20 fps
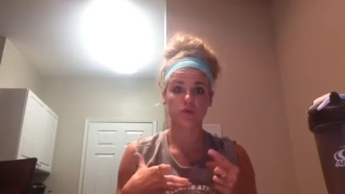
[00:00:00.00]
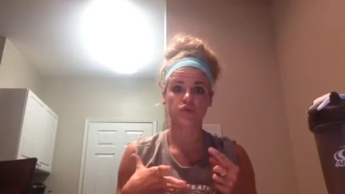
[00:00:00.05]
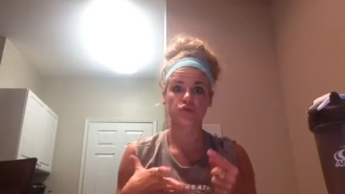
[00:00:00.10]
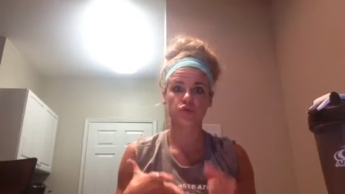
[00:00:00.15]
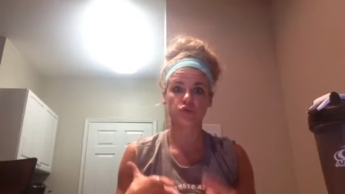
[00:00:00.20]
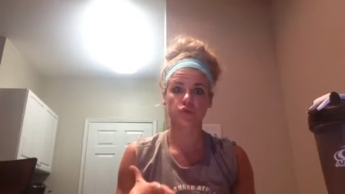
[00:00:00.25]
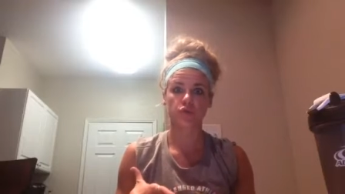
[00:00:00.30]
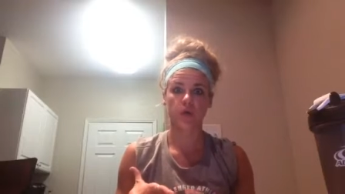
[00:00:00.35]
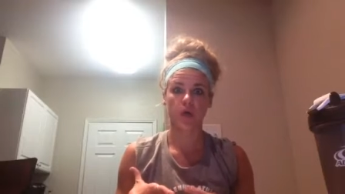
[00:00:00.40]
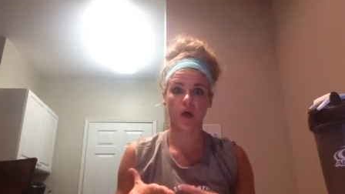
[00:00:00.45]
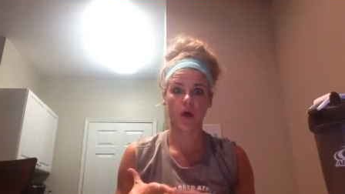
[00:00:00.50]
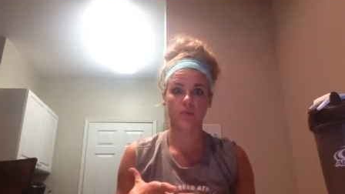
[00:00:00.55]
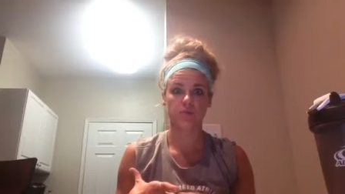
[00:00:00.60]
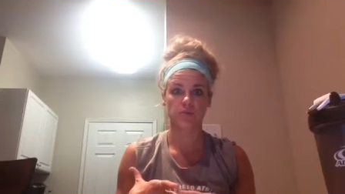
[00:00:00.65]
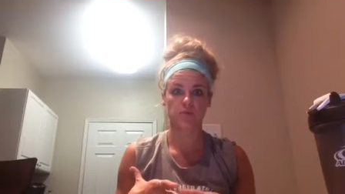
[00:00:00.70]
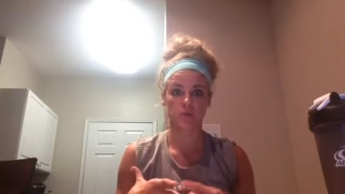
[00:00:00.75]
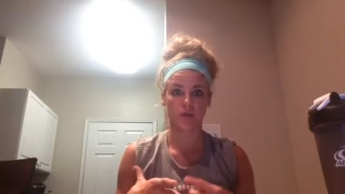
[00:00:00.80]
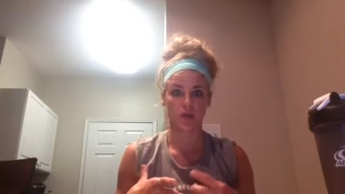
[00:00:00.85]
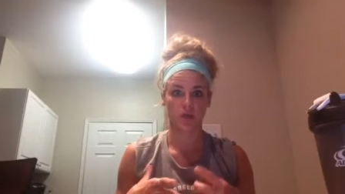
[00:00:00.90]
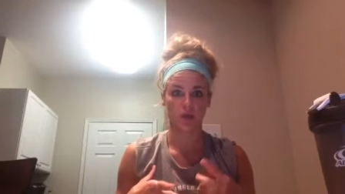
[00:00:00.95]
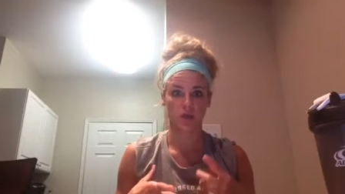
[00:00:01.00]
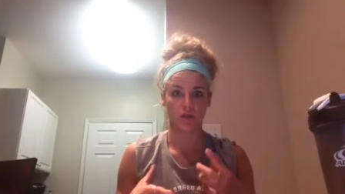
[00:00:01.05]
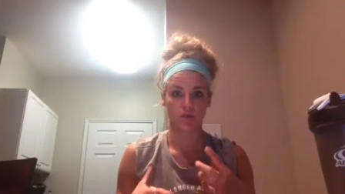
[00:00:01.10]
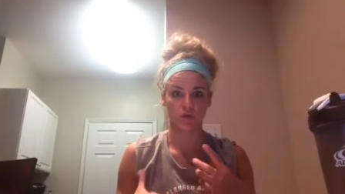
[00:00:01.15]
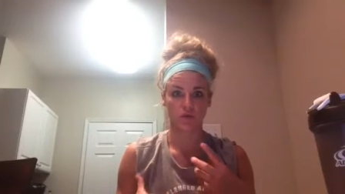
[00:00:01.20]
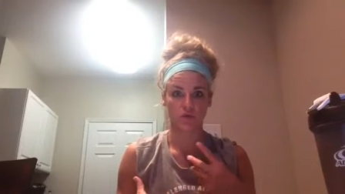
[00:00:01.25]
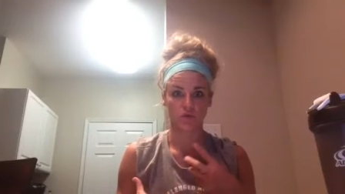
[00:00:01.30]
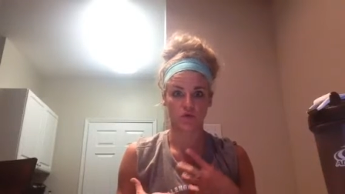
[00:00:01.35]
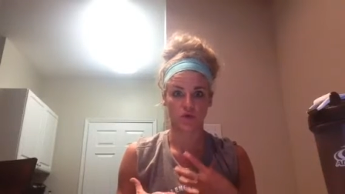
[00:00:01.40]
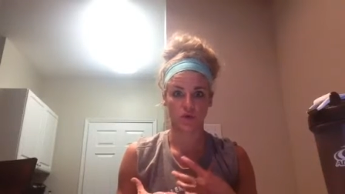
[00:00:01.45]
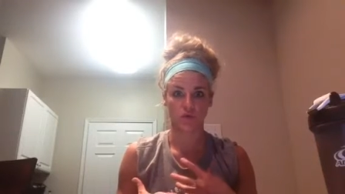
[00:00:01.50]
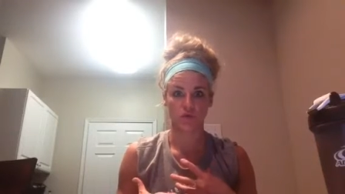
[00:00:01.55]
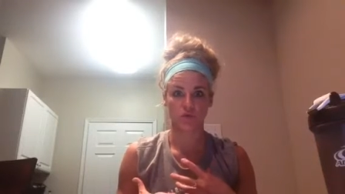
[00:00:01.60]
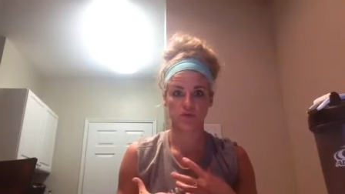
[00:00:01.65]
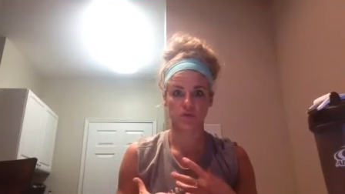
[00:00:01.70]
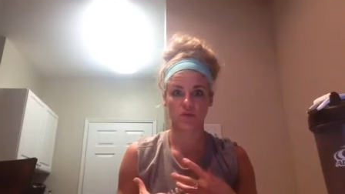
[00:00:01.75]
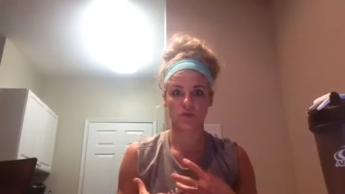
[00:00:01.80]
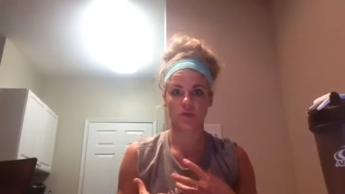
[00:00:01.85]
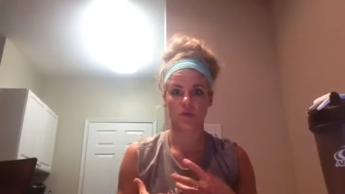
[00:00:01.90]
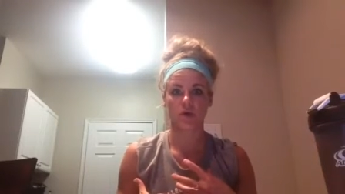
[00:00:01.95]
truly helps me get those
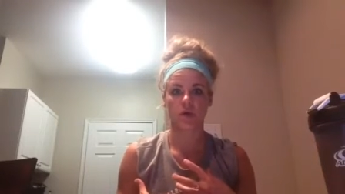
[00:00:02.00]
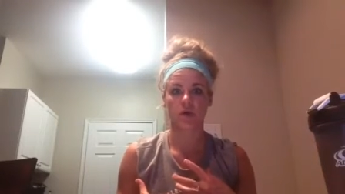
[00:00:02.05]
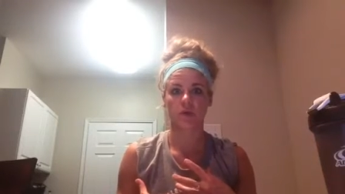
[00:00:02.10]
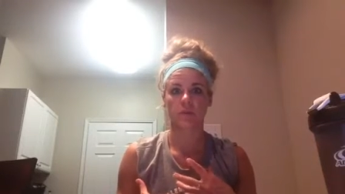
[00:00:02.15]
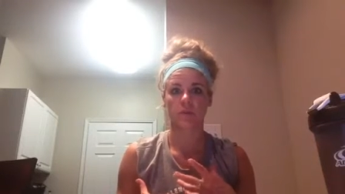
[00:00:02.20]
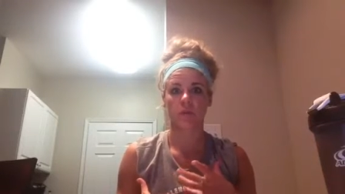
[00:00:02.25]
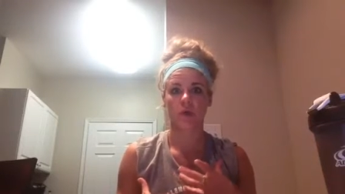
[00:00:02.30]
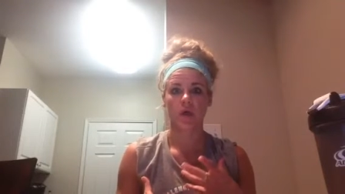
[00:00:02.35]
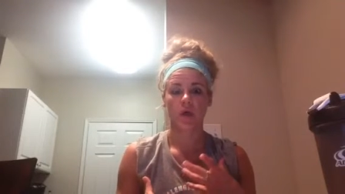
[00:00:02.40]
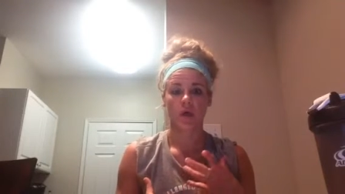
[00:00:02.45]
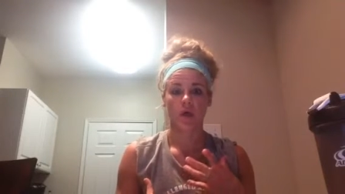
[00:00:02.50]
endorphins going,